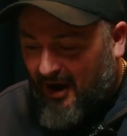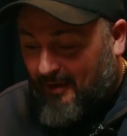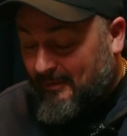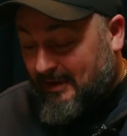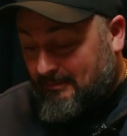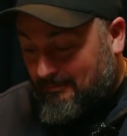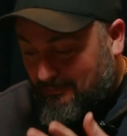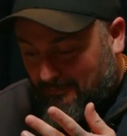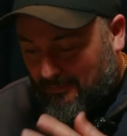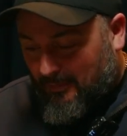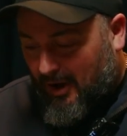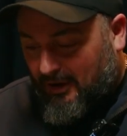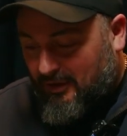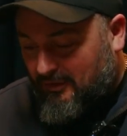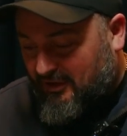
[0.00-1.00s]
I mean,
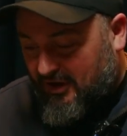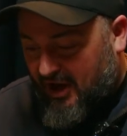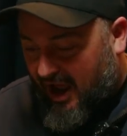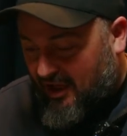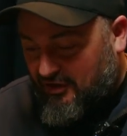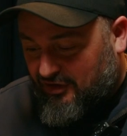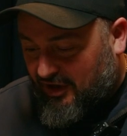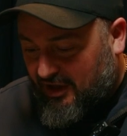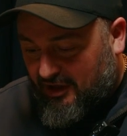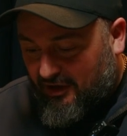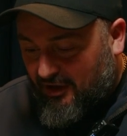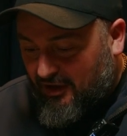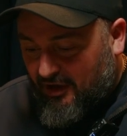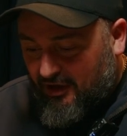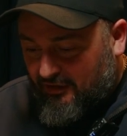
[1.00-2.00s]
I used the analogy.
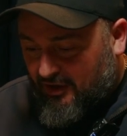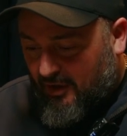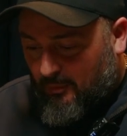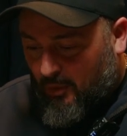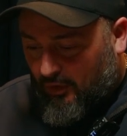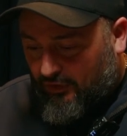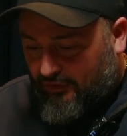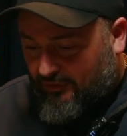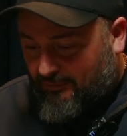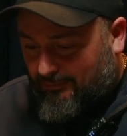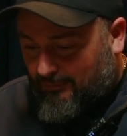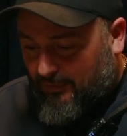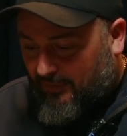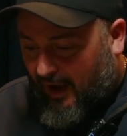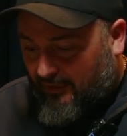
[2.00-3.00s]
There was,
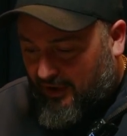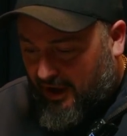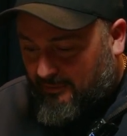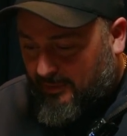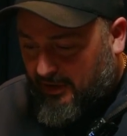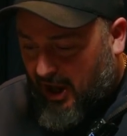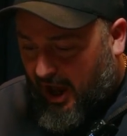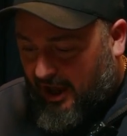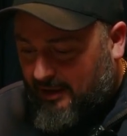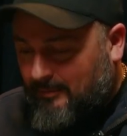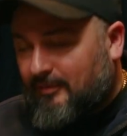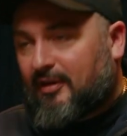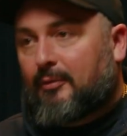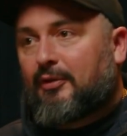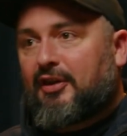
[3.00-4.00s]
without naming
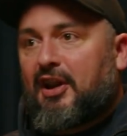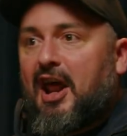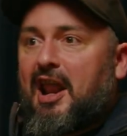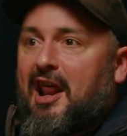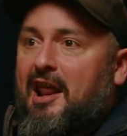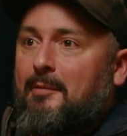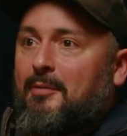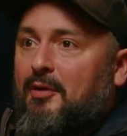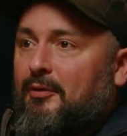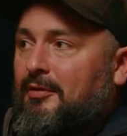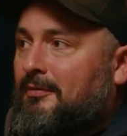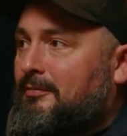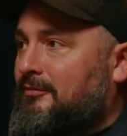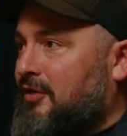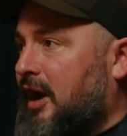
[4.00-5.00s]
names, there was an LLM that
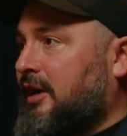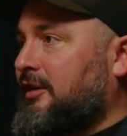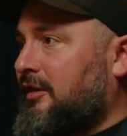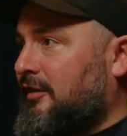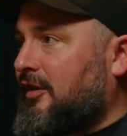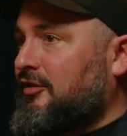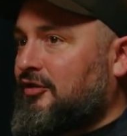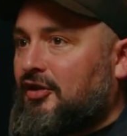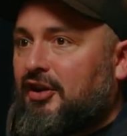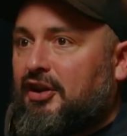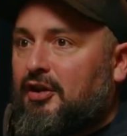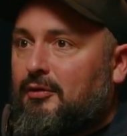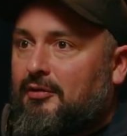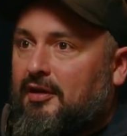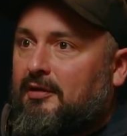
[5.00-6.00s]
was trained essentially
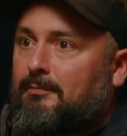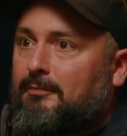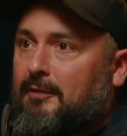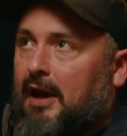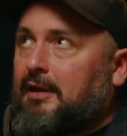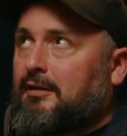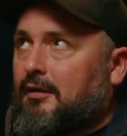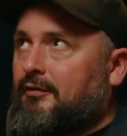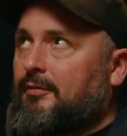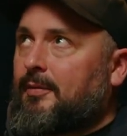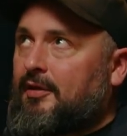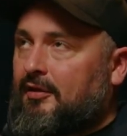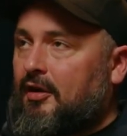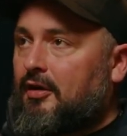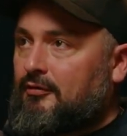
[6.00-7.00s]
using data from
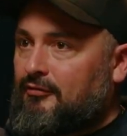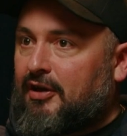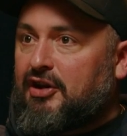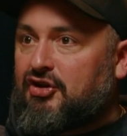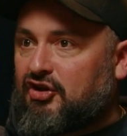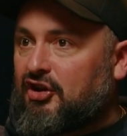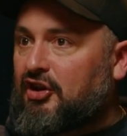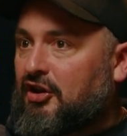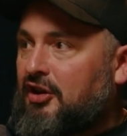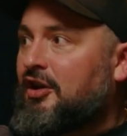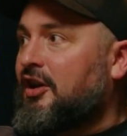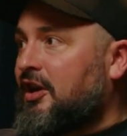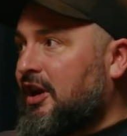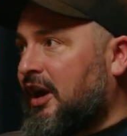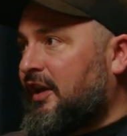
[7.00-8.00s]
a certain region,
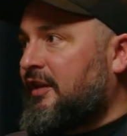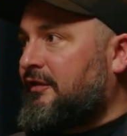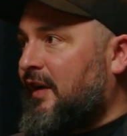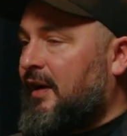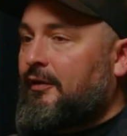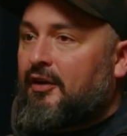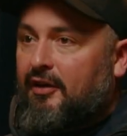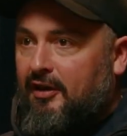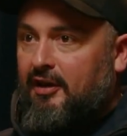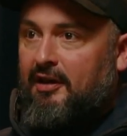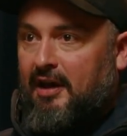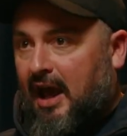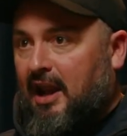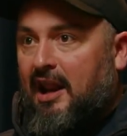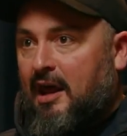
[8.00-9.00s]
and they found that
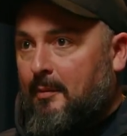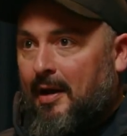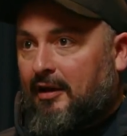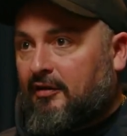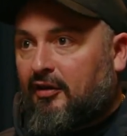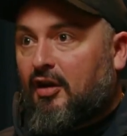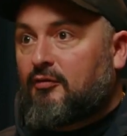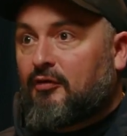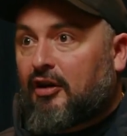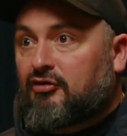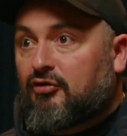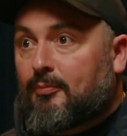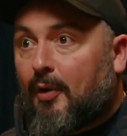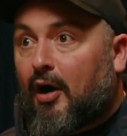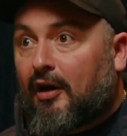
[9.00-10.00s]
the LLM had certain
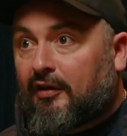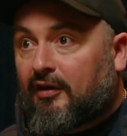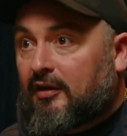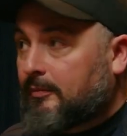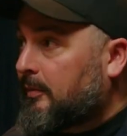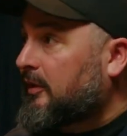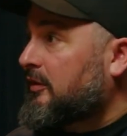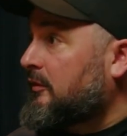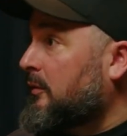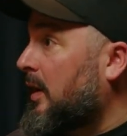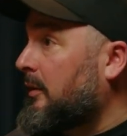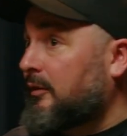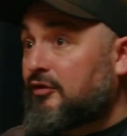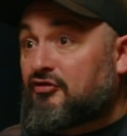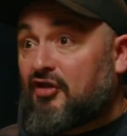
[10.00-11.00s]
racial biases because of
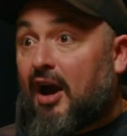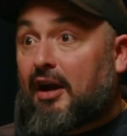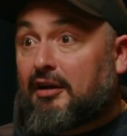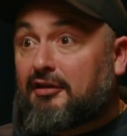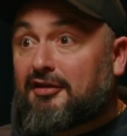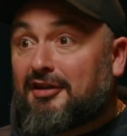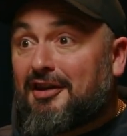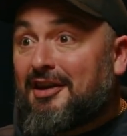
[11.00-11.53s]
where it was trained.